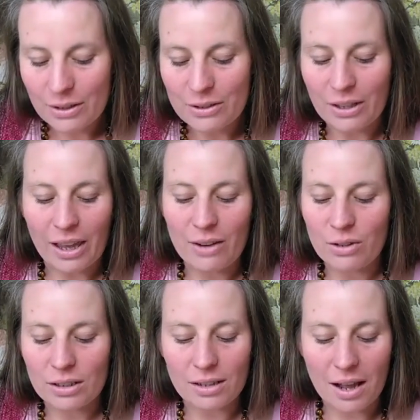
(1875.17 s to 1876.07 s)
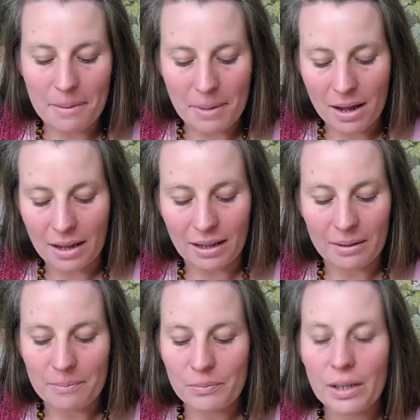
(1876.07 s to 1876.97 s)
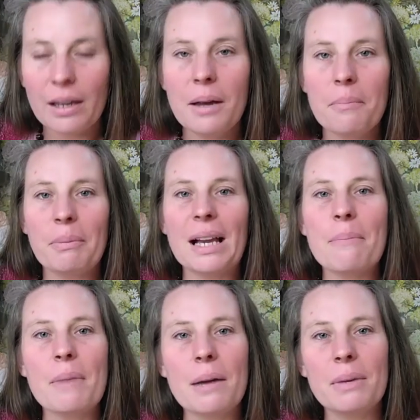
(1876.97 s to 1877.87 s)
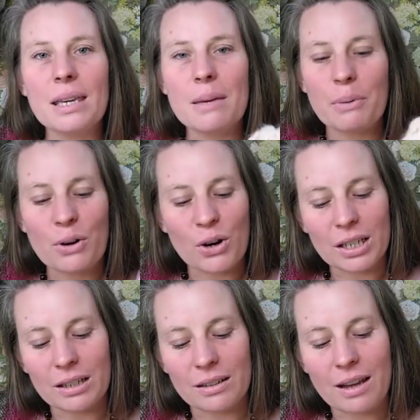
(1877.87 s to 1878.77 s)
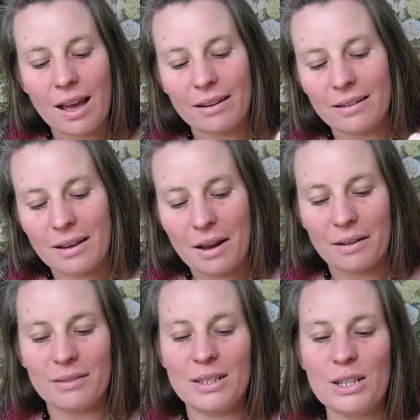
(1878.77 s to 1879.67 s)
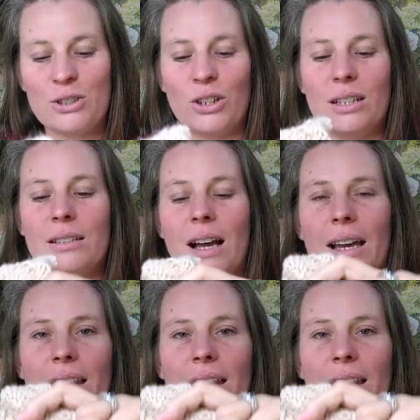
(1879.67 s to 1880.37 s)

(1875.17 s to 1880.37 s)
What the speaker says: So every time I pick up my Beekeeper cardigan and knit on it, I